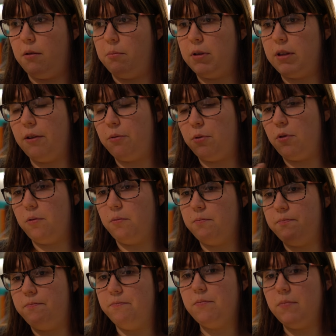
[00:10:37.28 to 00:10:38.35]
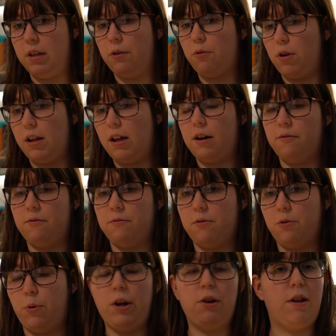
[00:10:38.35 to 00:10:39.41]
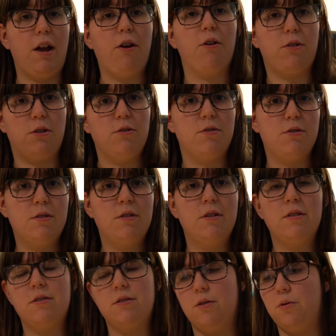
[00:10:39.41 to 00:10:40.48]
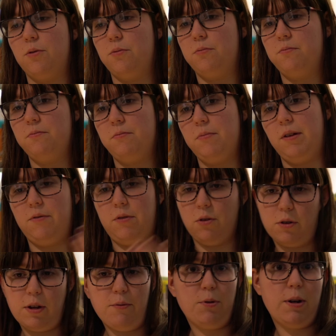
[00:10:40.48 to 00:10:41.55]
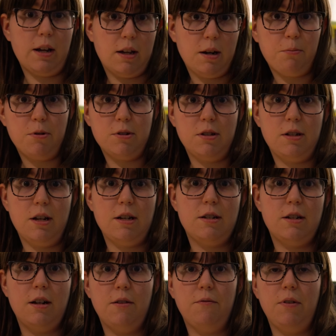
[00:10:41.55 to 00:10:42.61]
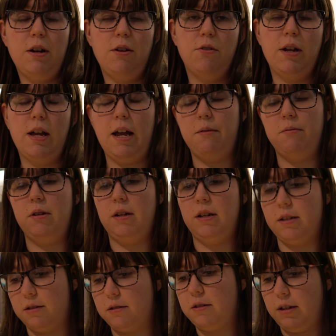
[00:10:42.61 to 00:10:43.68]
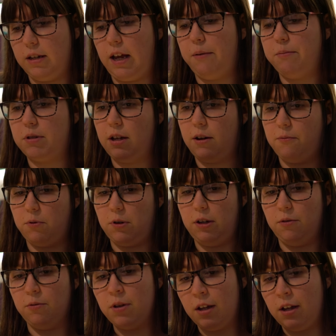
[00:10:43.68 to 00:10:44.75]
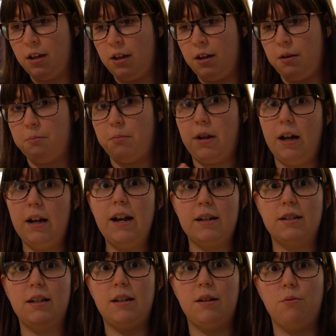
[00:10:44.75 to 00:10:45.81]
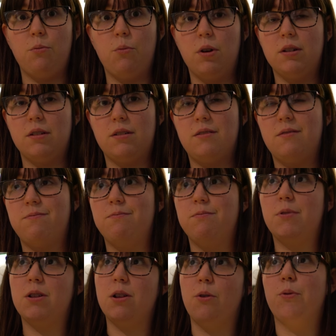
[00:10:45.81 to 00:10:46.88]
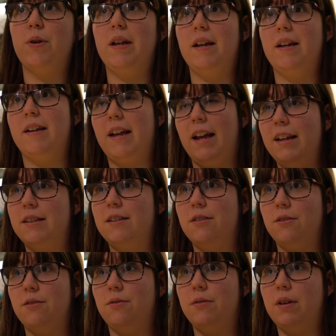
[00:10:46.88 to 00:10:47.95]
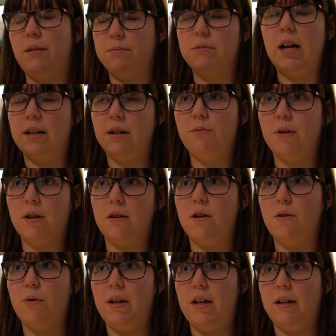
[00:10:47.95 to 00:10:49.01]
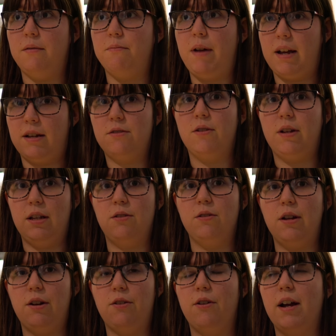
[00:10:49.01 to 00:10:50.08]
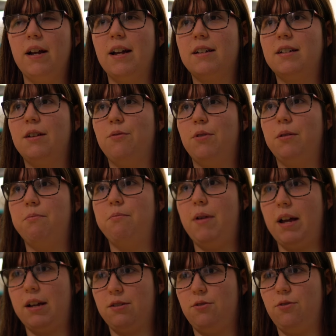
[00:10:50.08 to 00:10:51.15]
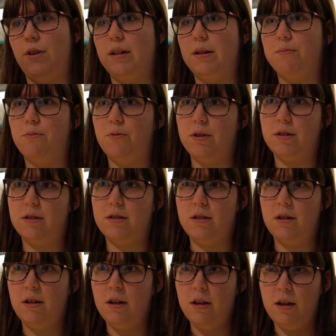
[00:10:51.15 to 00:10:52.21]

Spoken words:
but there were a lot of queer characters. So if you're looking for that kind of presentation in a video game, then this game's kind of for you. But I actually didn't want Chloe and Kate to. I didn't want Chloe and Max to get together. I actually wanted Max to end up with